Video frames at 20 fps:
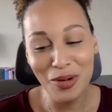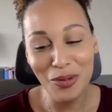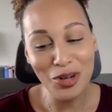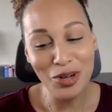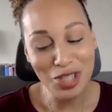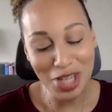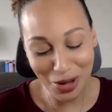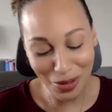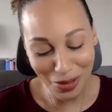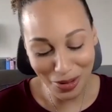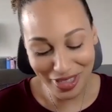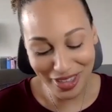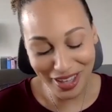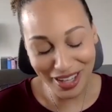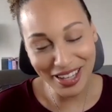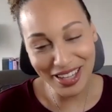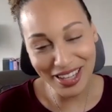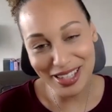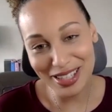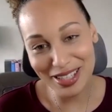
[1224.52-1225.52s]
Which I don't
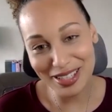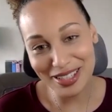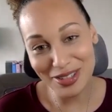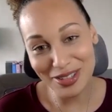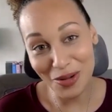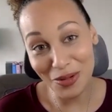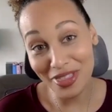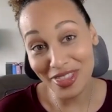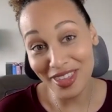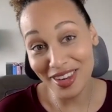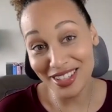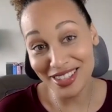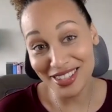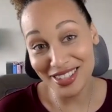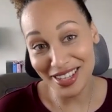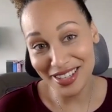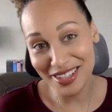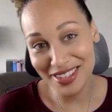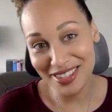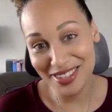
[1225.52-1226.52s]
think is a donut that
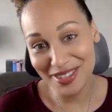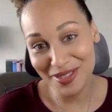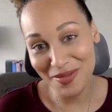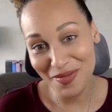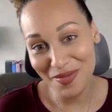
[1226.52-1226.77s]
exists.